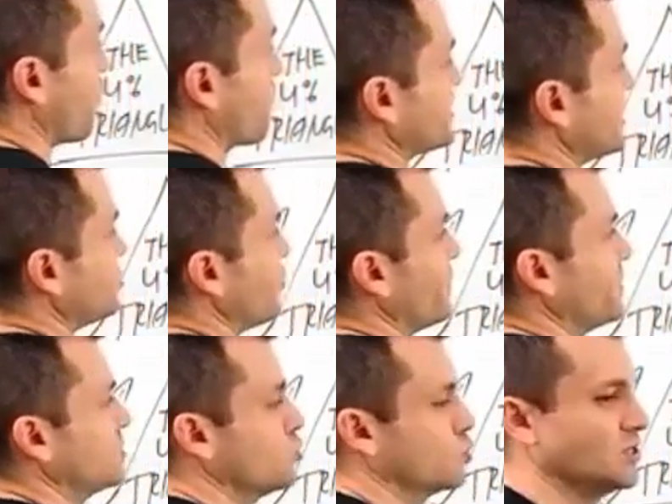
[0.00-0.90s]
the 4%
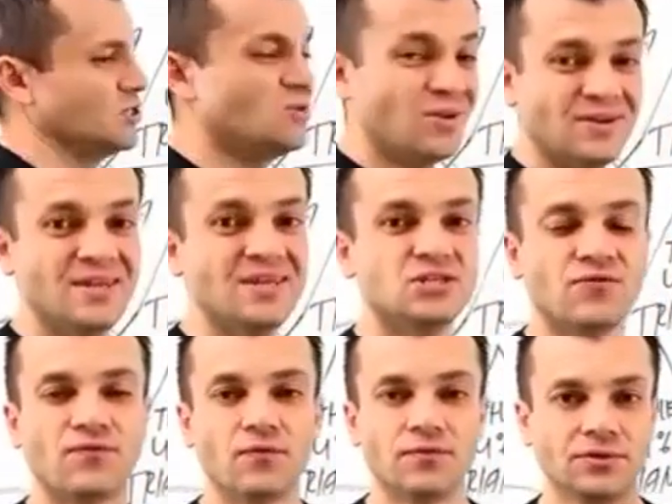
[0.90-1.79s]
traffic sources. You don't need
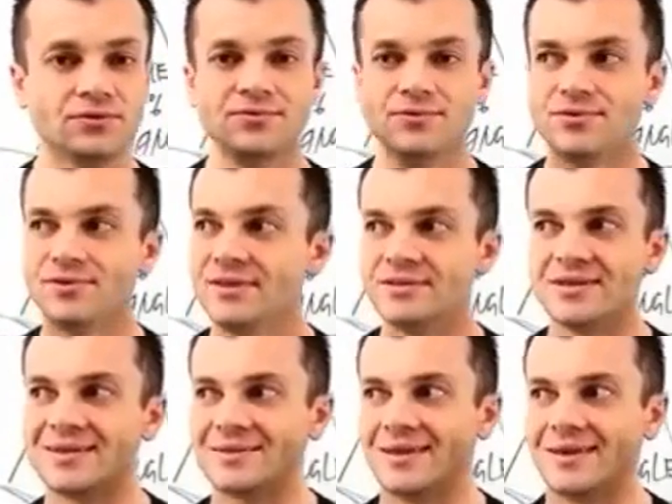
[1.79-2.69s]

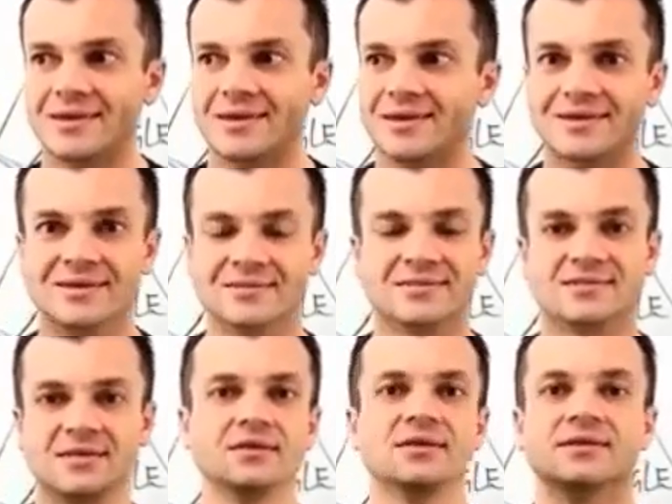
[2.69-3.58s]
to get like
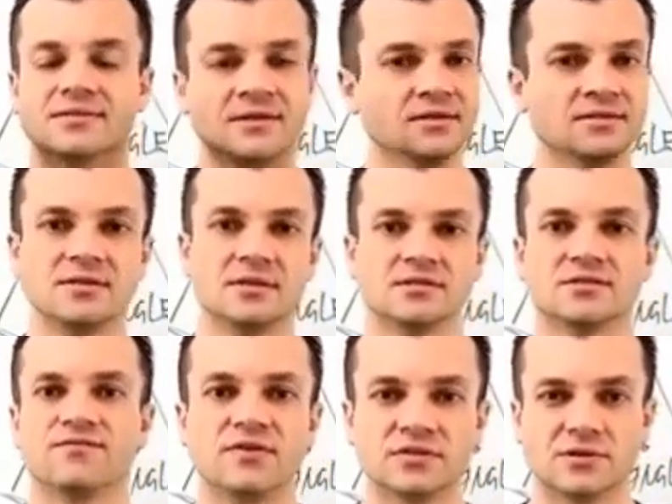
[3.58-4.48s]
gazillions and
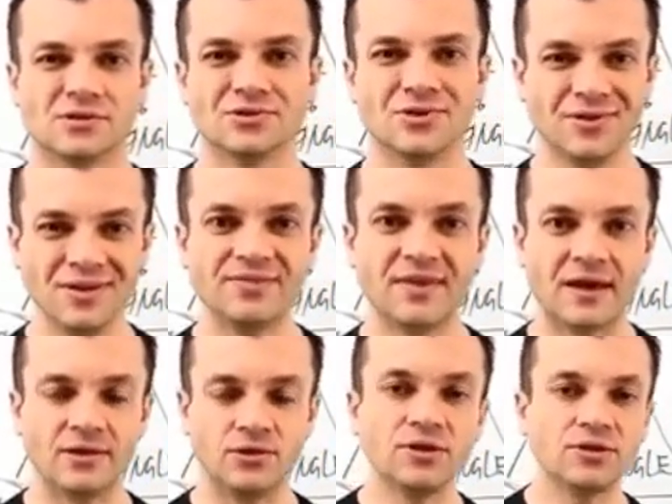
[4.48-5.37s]
gazillions of visitors. You don't need
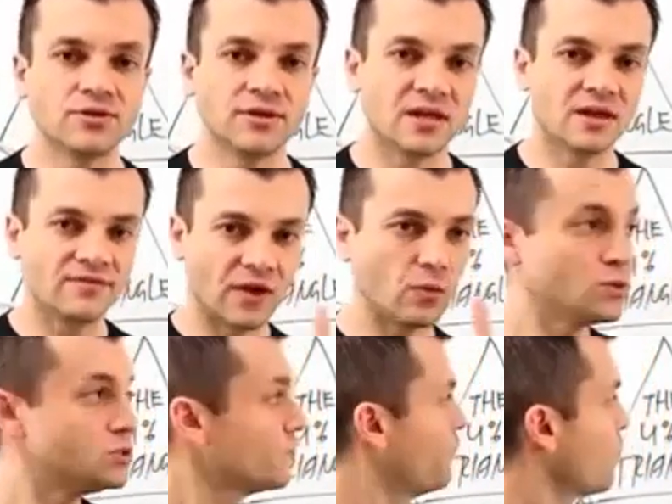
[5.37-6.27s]
that. You need to identify
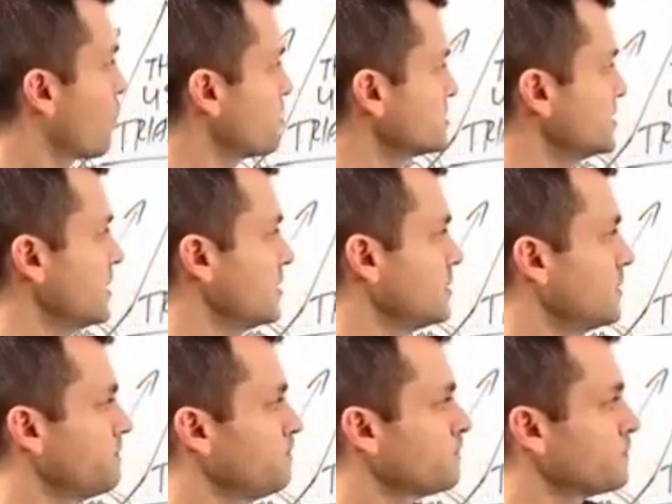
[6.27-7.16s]
what's your 4%
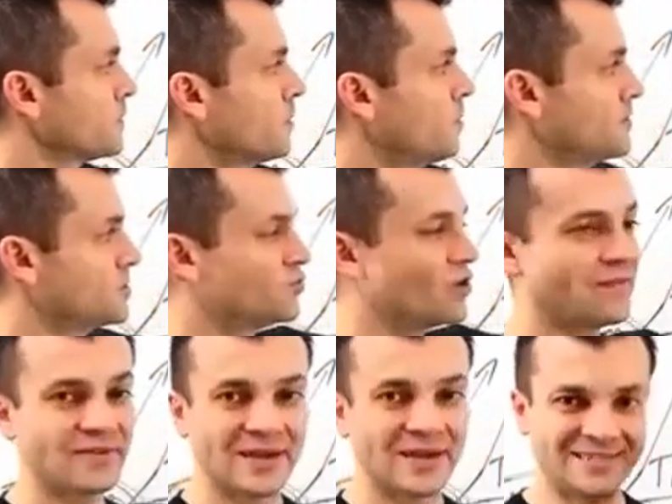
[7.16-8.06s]
of the
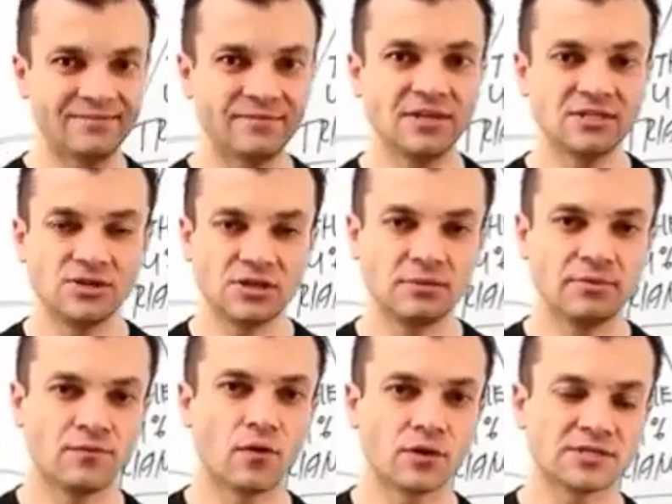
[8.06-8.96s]
traffic activities you need
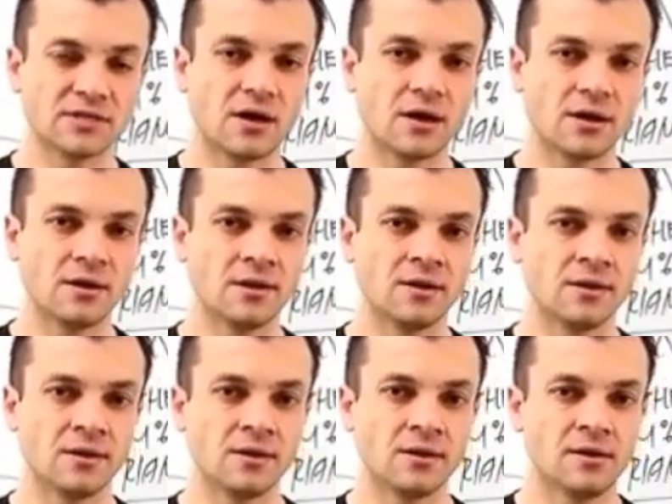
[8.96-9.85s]
to be focusing on
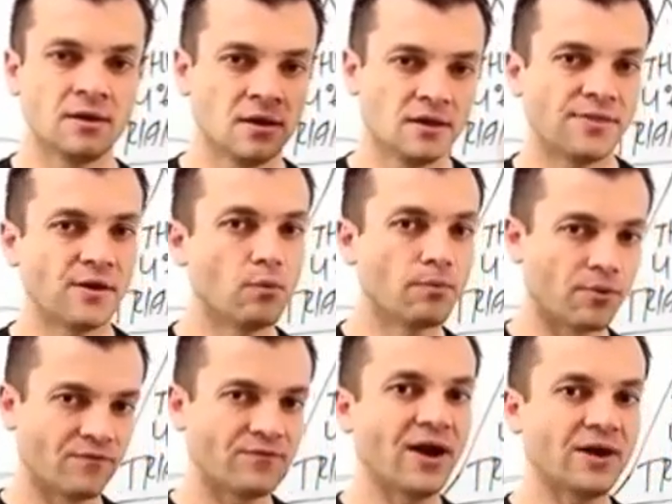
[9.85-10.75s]
that will
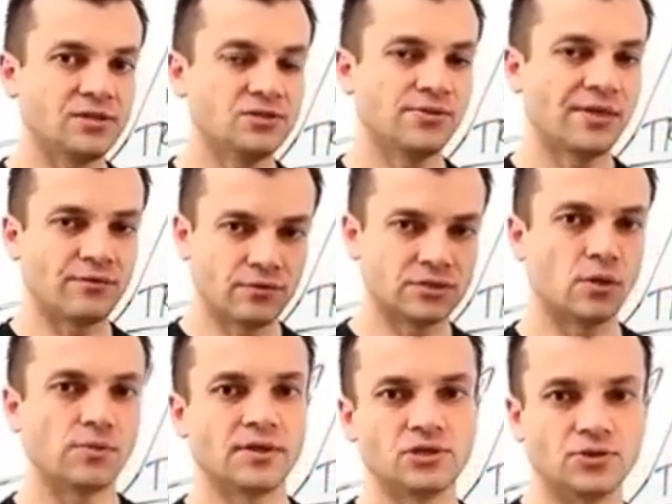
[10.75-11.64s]
provide you that
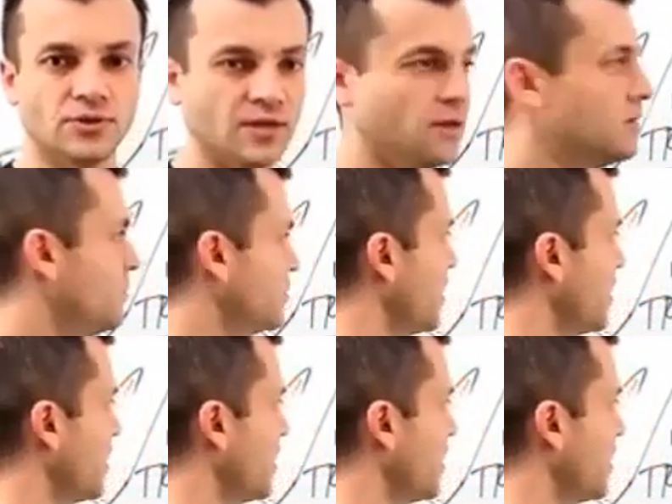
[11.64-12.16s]
result that you need,